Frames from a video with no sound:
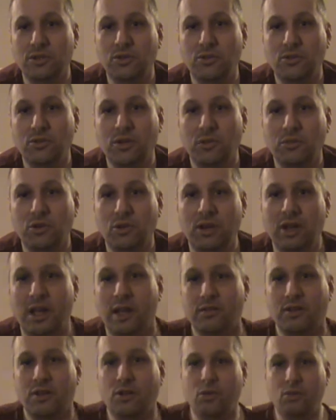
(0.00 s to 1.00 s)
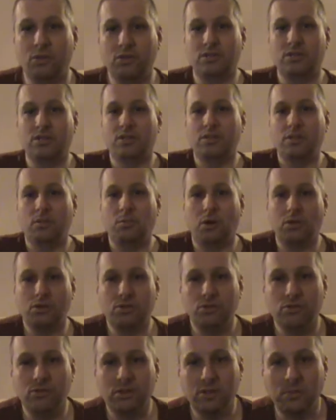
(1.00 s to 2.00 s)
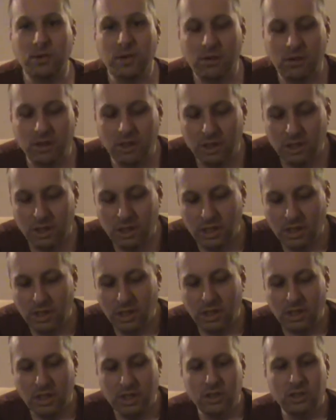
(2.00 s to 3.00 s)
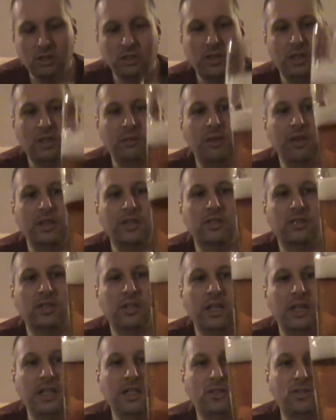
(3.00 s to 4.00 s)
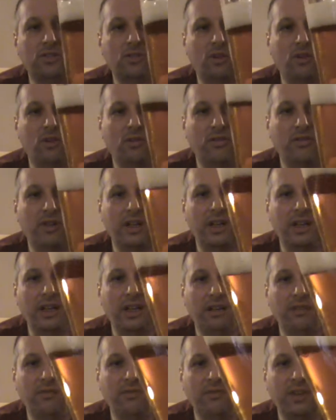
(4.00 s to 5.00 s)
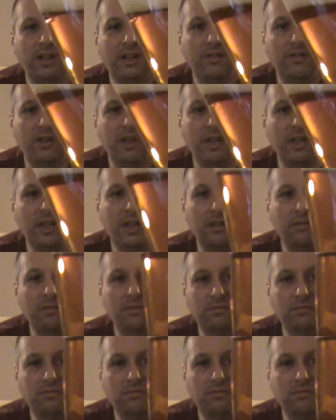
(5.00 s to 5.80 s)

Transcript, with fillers: know I'm going to have a go at it in the bottle as well. So anyway, it's a nice sort of uh, very, very,